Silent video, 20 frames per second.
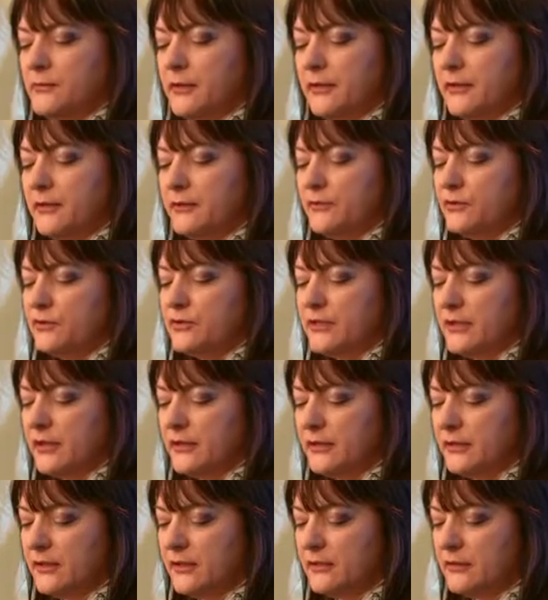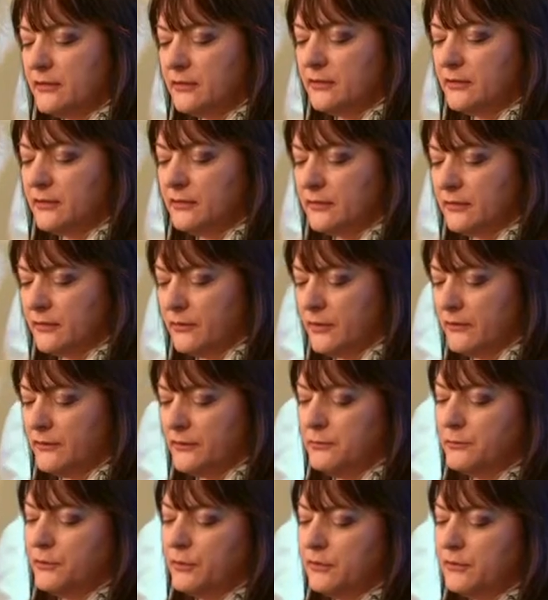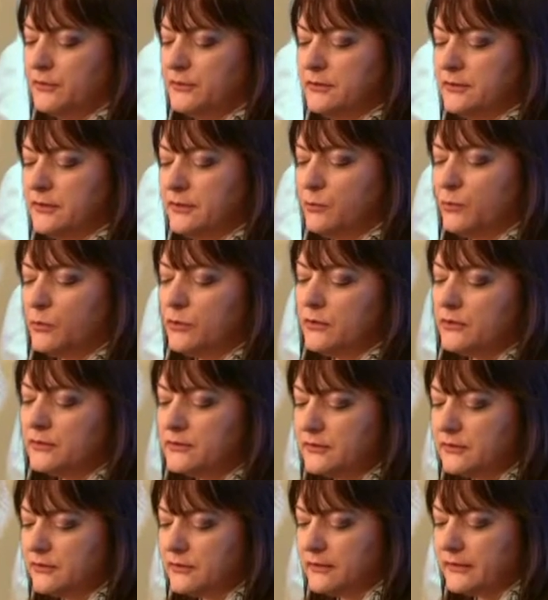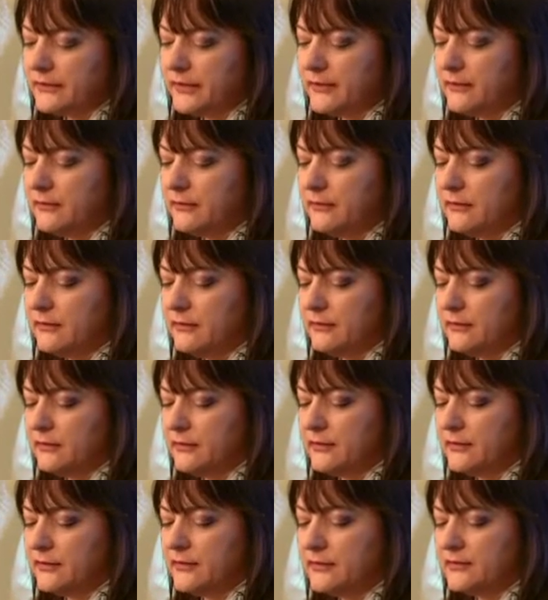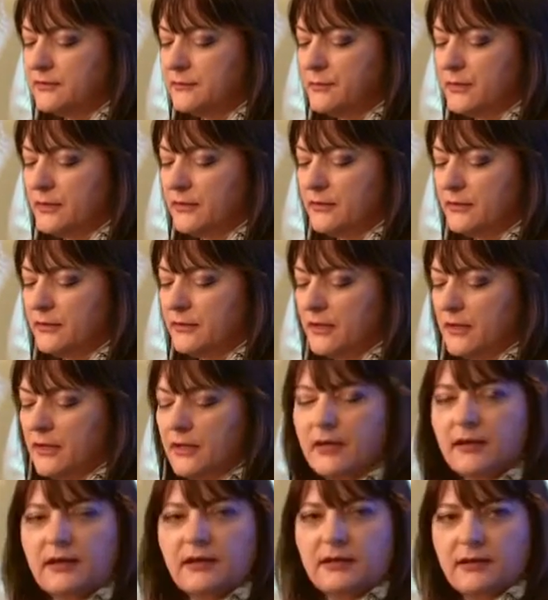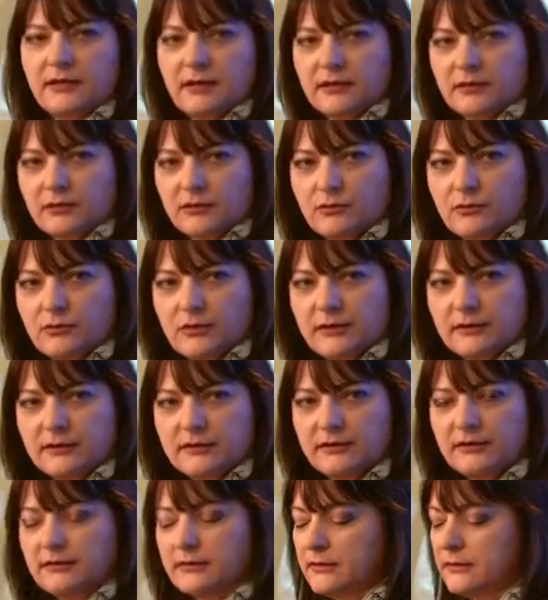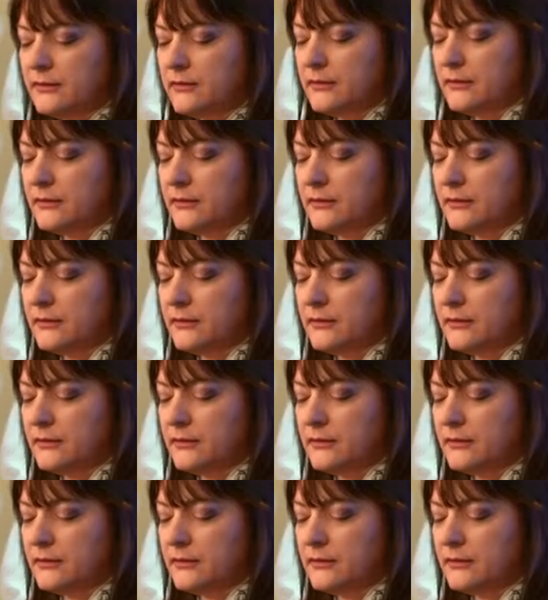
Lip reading: my understanding of the policy was that it has been inadequate.